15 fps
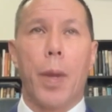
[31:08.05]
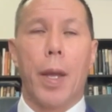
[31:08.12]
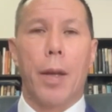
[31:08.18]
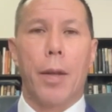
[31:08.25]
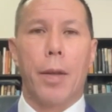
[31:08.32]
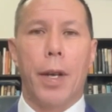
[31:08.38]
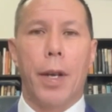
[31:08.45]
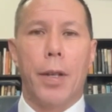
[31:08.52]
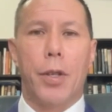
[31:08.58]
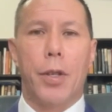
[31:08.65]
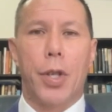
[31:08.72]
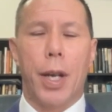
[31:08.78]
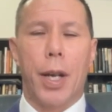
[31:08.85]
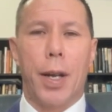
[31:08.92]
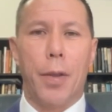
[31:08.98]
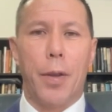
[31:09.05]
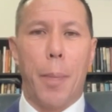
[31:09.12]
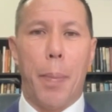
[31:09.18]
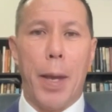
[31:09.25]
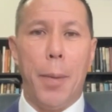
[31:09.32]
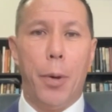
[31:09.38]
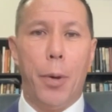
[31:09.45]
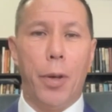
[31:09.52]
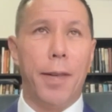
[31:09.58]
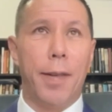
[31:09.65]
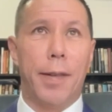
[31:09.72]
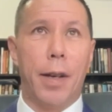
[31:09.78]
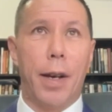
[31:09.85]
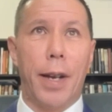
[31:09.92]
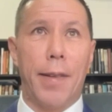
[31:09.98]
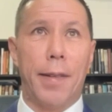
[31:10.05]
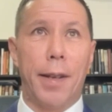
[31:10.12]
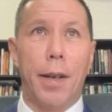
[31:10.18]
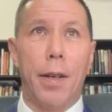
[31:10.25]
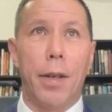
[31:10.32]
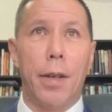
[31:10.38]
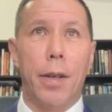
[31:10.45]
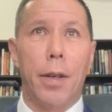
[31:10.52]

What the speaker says: that the people inside ASIC